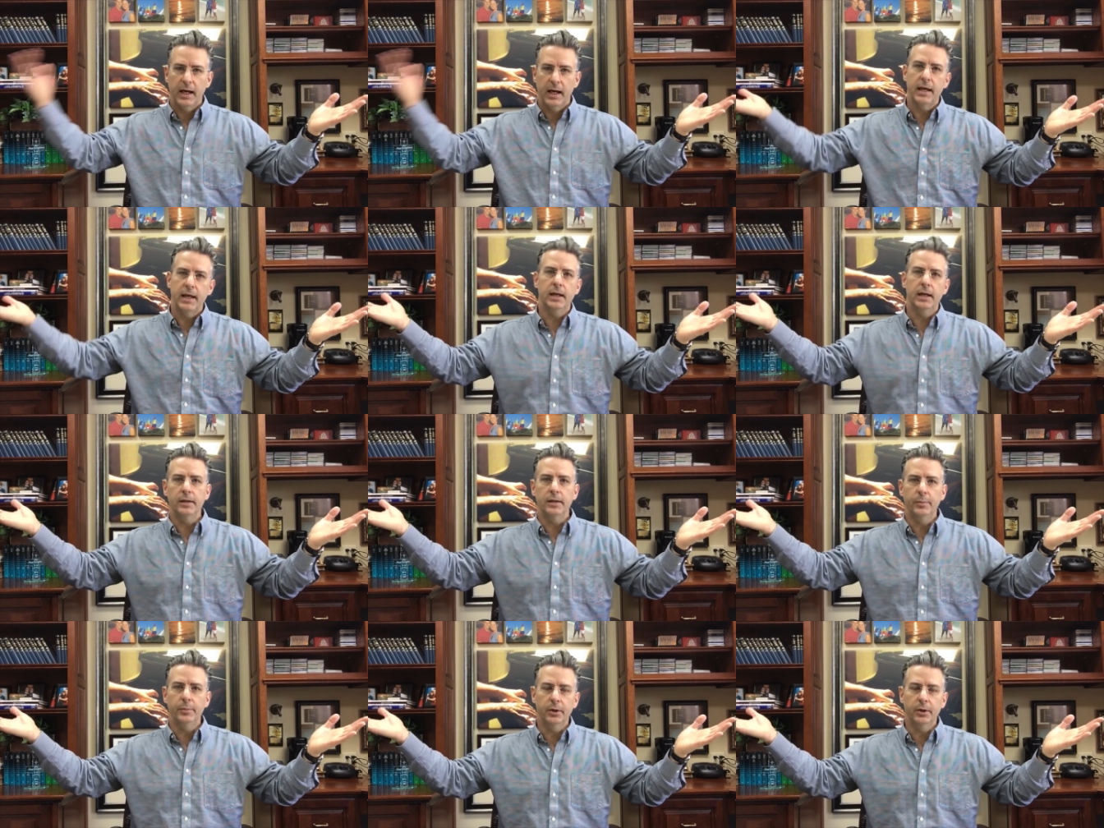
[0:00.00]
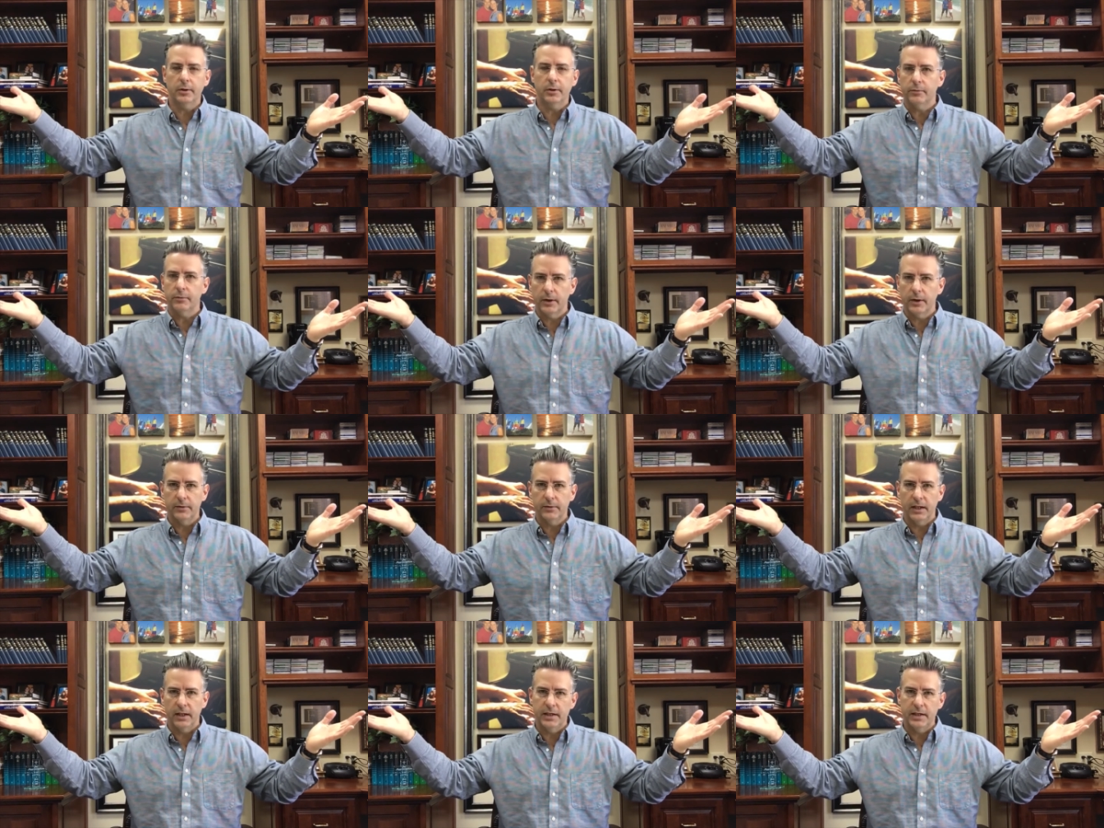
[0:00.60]
in the book of
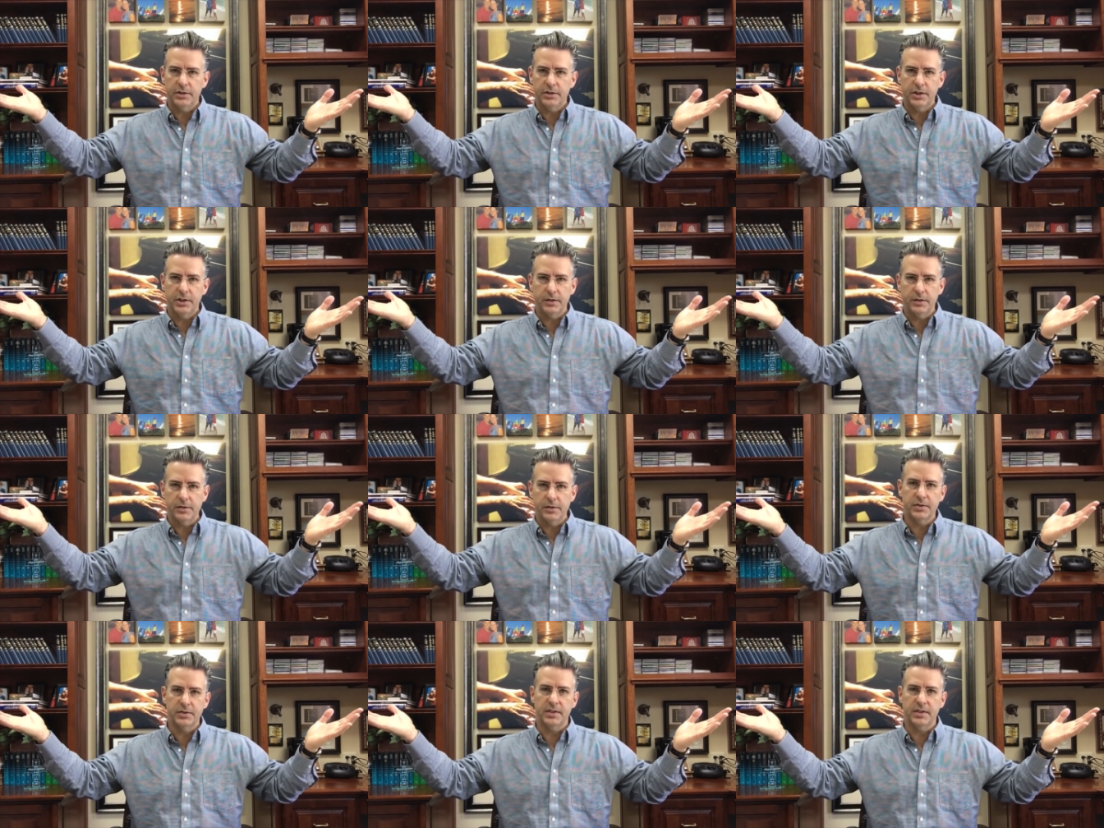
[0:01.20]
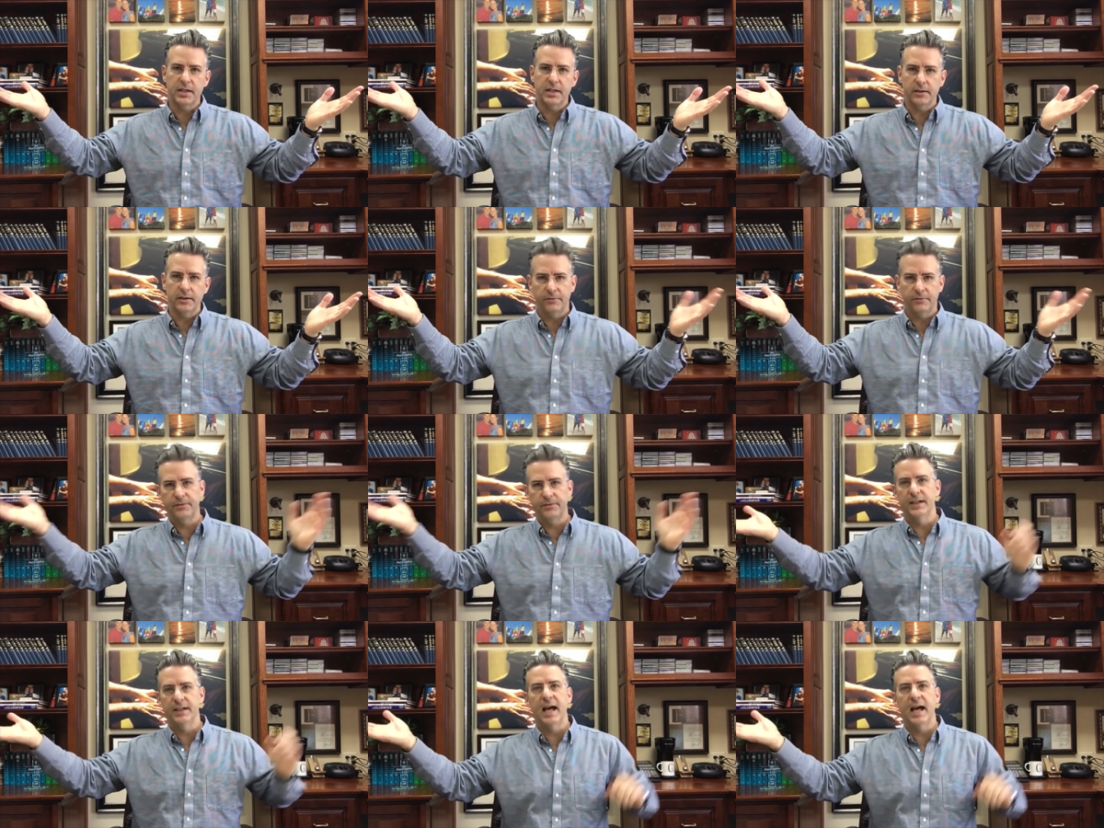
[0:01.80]
Revelation, you see the
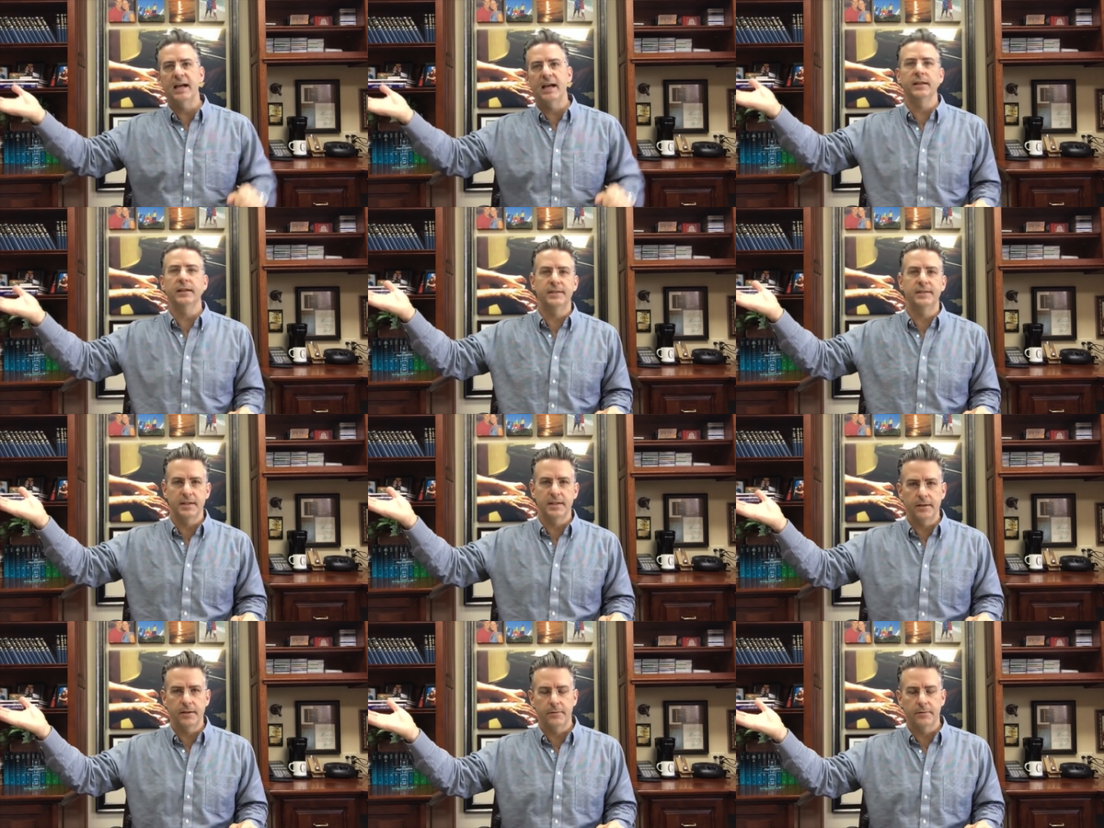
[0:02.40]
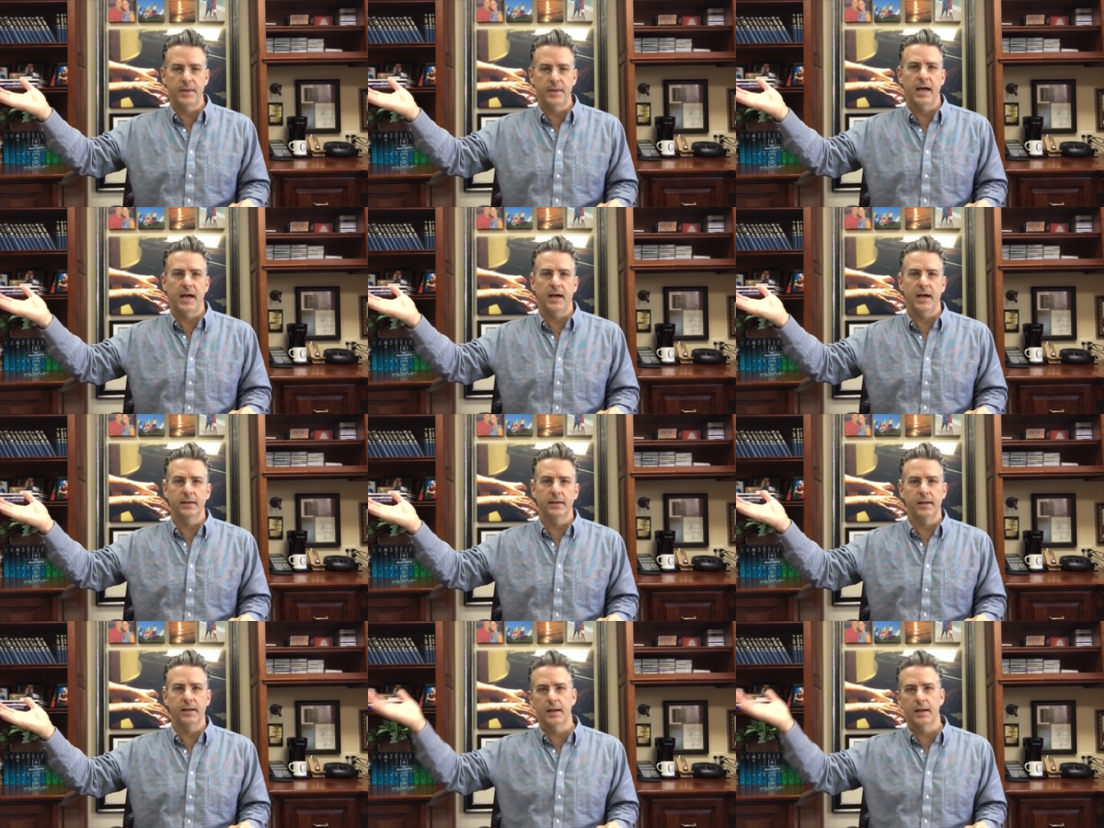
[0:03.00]
finality of
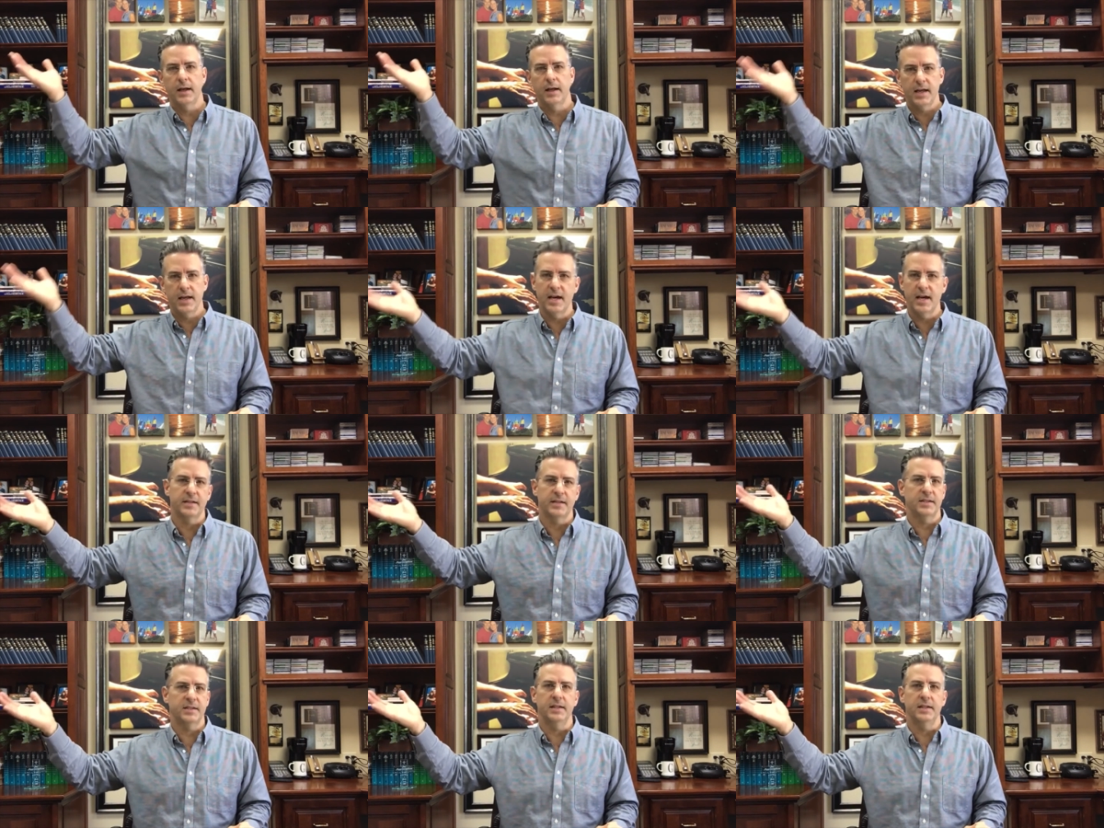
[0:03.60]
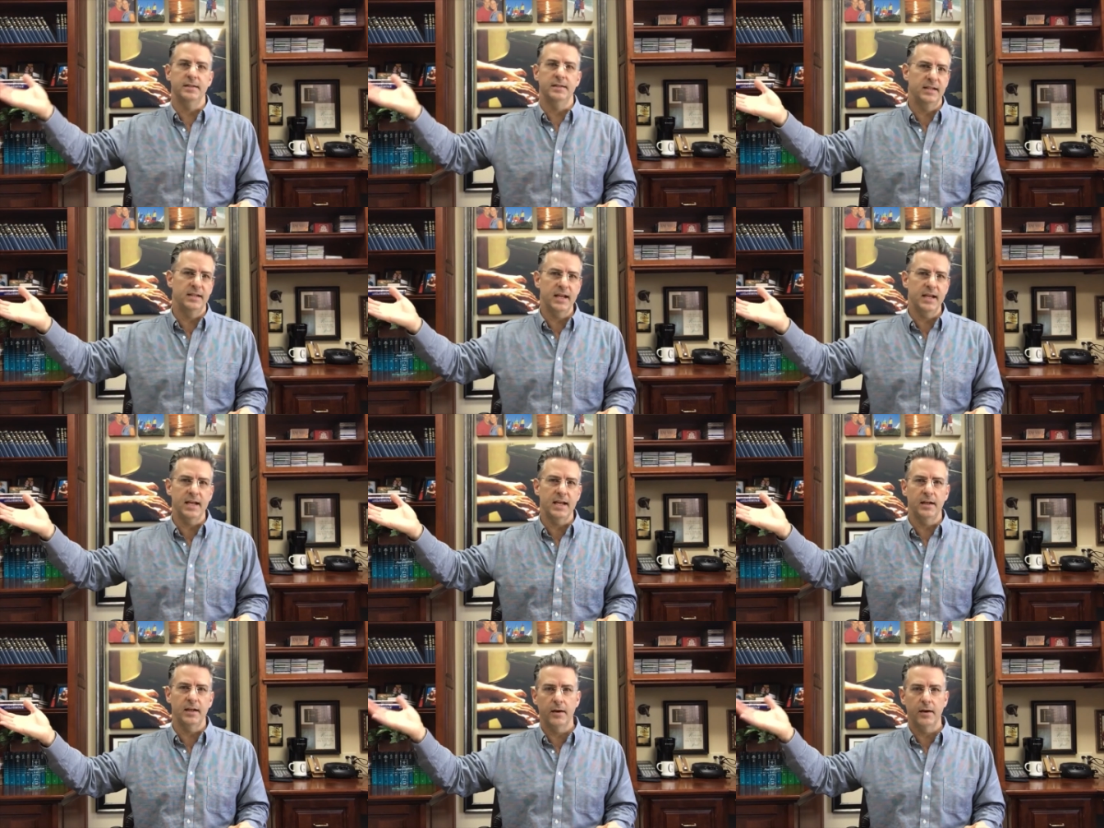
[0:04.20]
that, that yes,
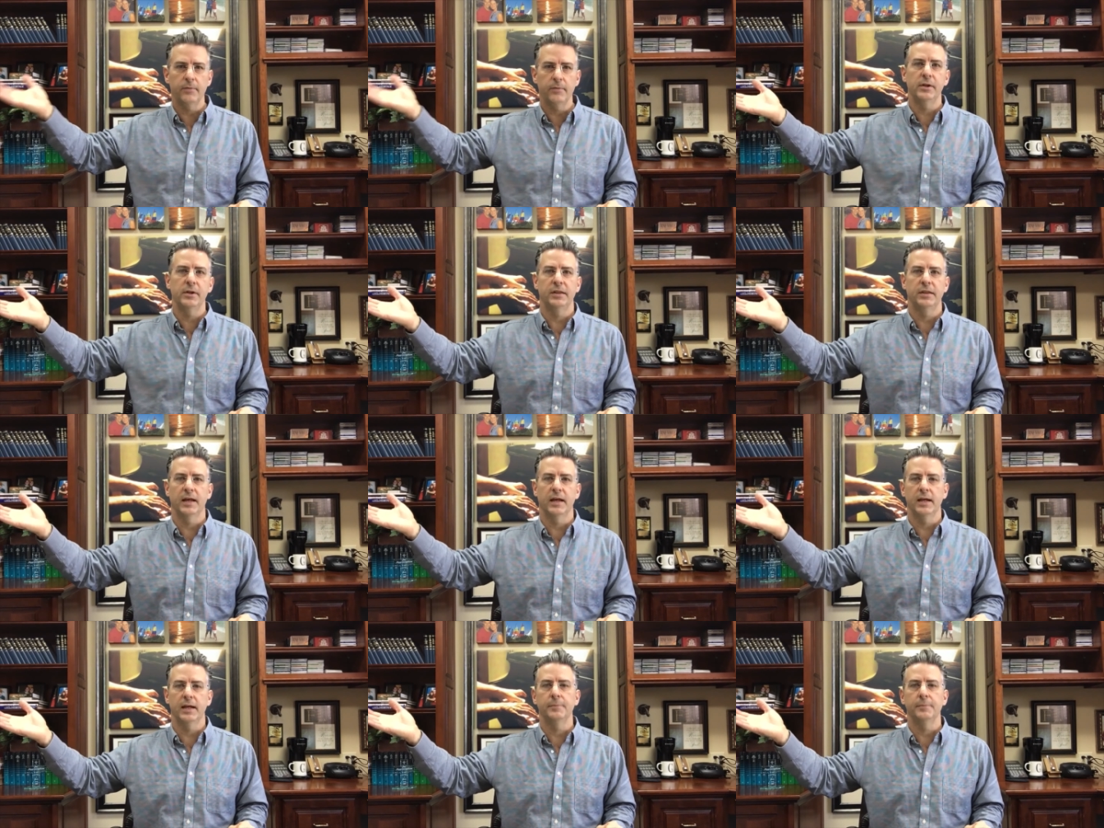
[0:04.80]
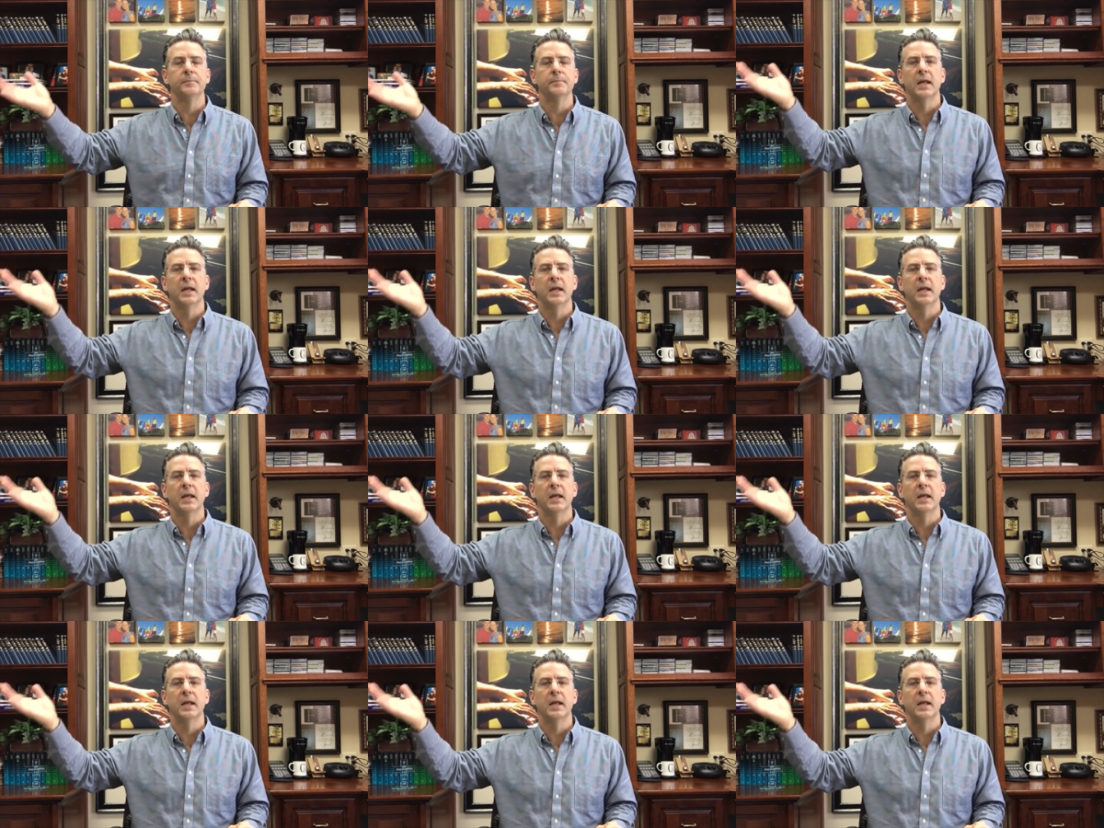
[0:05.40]
indeed, everything